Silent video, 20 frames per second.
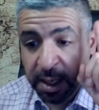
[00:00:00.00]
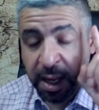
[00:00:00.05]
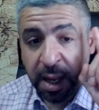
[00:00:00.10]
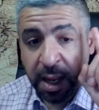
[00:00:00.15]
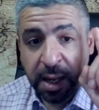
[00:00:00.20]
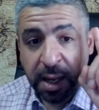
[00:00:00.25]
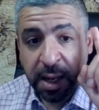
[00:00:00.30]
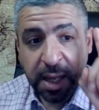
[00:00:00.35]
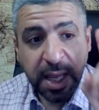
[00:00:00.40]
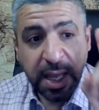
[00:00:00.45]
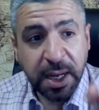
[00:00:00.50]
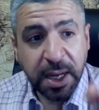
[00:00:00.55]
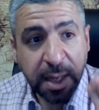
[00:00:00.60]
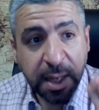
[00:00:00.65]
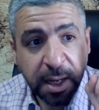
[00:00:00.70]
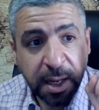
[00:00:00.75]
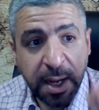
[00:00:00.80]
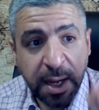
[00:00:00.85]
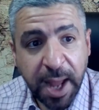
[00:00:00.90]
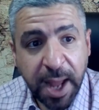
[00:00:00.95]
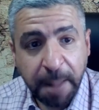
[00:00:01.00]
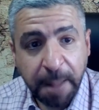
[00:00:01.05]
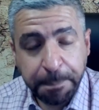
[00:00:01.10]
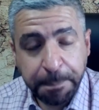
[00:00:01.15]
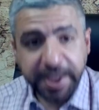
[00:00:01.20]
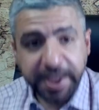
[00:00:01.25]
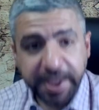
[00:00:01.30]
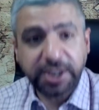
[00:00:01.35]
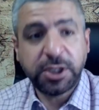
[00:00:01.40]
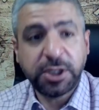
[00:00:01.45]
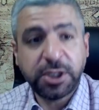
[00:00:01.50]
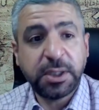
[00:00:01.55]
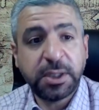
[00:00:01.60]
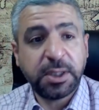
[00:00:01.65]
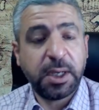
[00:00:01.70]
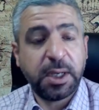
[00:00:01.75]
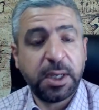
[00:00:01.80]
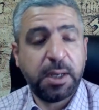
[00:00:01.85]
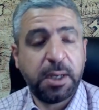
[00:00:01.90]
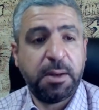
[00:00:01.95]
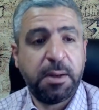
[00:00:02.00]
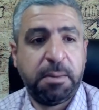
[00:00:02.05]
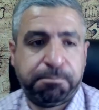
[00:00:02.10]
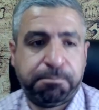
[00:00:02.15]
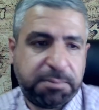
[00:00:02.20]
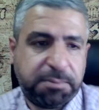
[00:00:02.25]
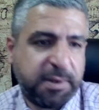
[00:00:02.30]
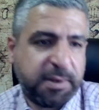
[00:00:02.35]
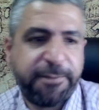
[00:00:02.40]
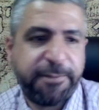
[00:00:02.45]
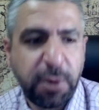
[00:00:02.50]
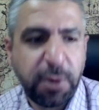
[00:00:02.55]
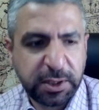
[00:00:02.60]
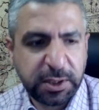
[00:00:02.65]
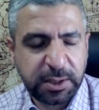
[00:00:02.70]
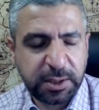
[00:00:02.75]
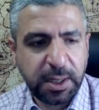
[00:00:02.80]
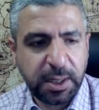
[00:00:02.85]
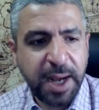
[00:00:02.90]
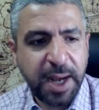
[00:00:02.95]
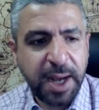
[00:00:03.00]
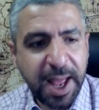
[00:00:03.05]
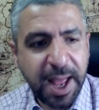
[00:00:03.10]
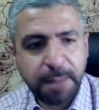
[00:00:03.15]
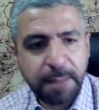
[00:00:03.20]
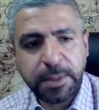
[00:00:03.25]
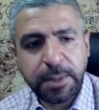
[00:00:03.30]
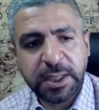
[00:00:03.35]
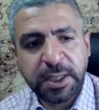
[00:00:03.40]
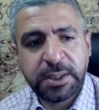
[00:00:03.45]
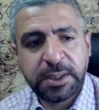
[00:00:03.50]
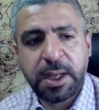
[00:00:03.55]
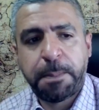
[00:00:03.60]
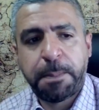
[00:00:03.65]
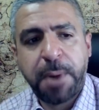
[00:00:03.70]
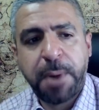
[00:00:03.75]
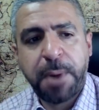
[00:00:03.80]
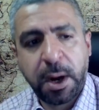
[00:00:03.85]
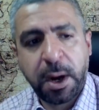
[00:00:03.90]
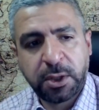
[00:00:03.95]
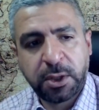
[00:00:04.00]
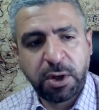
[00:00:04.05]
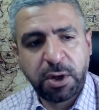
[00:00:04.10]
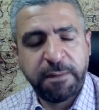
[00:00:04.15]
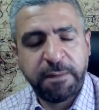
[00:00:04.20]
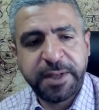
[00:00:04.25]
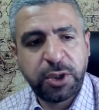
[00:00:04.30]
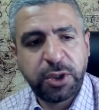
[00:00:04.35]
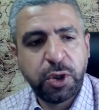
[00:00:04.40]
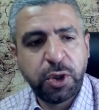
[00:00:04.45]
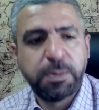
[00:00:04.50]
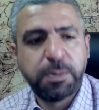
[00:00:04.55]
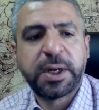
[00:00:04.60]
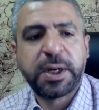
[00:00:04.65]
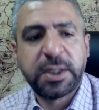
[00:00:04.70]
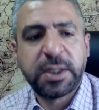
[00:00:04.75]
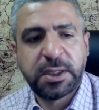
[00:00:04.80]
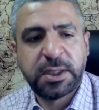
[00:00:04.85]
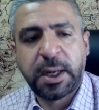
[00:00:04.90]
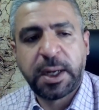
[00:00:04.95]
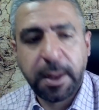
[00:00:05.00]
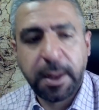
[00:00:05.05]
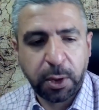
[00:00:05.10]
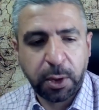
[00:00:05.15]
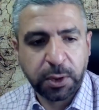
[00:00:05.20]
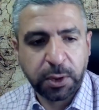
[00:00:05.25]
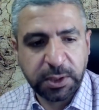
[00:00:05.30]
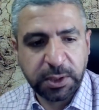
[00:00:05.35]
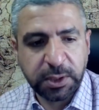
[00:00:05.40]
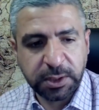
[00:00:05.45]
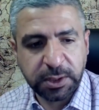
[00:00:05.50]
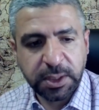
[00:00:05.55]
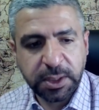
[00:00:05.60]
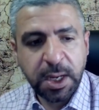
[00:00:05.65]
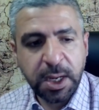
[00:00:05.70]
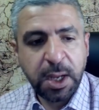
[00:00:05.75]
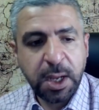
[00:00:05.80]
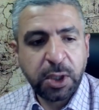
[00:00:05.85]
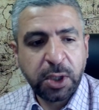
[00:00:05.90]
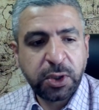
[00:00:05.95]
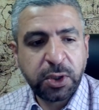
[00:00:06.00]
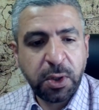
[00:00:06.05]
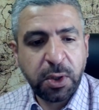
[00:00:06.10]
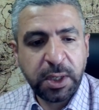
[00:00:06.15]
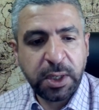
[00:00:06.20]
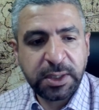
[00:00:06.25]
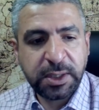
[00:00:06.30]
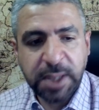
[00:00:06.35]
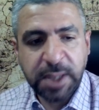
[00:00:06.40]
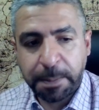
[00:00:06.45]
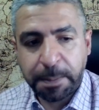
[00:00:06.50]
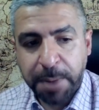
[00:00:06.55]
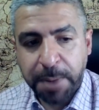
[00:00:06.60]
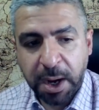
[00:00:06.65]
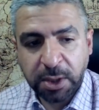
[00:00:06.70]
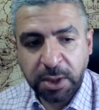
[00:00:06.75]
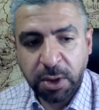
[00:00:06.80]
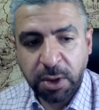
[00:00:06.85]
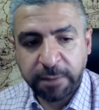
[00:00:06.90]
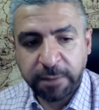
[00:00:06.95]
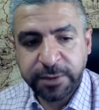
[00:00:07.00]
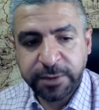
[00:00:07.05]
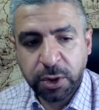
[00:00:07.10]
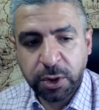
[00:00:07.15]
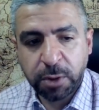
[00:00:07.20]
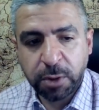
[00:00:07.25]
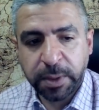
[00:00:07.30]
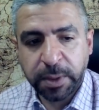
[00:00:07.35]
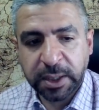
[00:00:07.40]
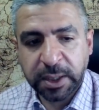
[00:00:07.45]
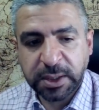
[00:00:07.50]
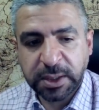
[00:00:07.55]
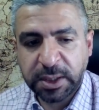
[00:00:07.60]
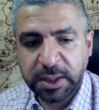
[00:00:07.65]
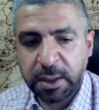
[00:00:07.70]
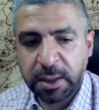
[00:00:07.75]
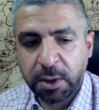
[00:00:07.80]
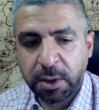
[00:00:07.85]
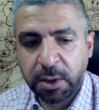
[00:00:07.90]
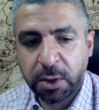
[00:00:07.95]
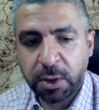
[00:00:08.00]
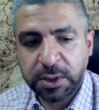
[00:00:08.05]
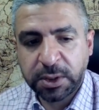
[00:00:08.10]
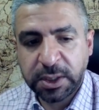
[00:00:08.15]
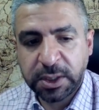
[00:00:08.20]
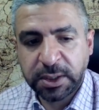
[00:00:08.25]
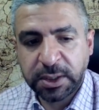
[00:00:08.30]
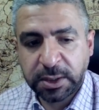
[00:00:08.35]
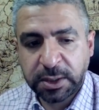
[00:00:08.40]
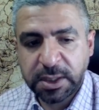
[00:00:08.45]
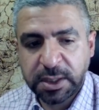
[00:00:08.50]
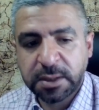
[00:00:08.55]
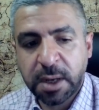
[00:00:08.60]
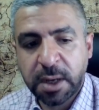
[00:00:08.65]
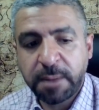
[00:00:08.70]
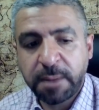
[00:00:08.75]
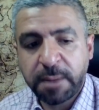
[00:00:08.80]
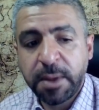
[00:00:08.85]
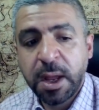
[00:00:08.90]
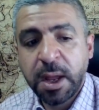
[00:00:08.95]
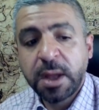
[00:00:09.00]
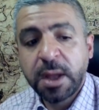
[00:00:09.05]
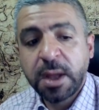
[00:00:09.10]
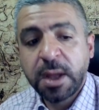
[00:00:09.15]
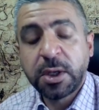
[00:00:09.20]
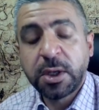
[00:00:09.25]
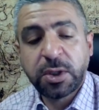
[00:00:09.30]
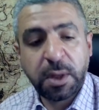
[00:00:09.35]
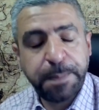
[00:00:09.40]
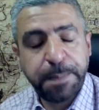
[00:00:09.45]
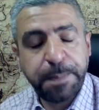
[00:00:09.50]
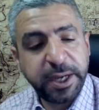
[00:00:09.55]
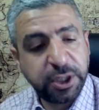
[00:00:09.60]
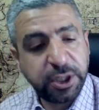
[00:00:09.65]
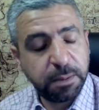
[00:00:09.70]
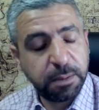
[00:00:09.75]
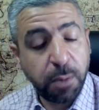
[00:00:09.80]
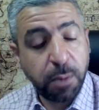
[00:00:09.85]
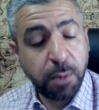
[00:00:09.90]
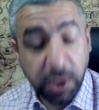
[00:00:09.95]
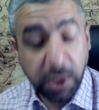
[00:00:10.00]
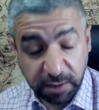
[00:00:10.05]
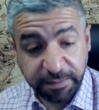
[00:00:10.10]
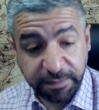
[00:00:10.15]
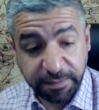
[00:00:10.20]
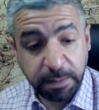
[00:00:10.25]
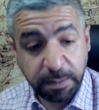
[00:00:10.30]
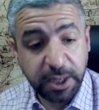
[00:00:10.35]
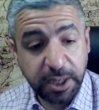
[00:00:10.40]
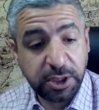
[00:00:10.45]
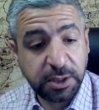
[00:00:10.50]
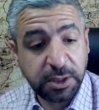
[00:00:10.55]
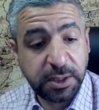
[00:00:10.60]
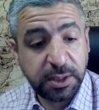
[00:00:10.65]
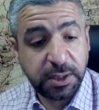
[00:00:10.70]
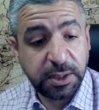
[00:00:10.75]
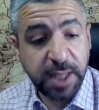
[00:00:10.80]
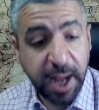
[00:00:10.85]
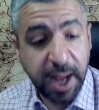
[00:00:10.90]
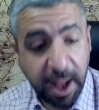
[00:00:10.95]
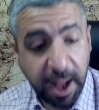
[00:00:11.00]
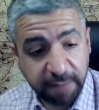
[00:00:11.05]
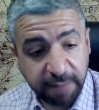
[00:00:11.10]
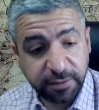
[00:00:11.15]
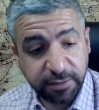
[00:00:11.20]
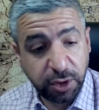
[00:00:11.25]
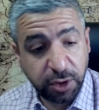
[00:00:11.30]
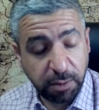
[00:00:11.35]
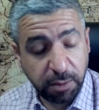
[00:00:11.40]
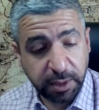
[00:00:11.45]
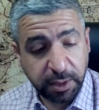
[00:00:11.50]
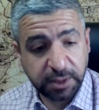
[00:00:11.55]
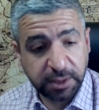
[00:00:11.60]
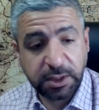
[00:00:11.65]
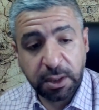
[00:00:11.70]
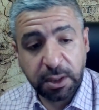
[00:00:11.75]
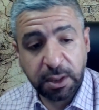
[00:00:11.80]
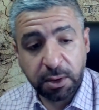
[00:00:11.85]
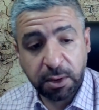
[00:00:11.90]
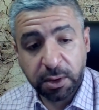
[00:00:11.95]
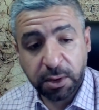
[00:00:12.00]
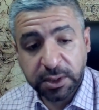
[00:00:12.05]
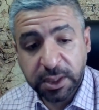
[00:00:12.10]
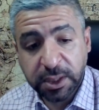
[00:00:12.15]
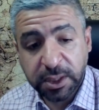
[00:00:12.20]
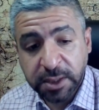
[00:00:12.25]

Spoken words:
in LAM patients, of course, LAM is a part of the tuberous sclerosis. So it's a part of tuberous sclerosis syndrome. So most of the patients, they have tuberous sclerosis.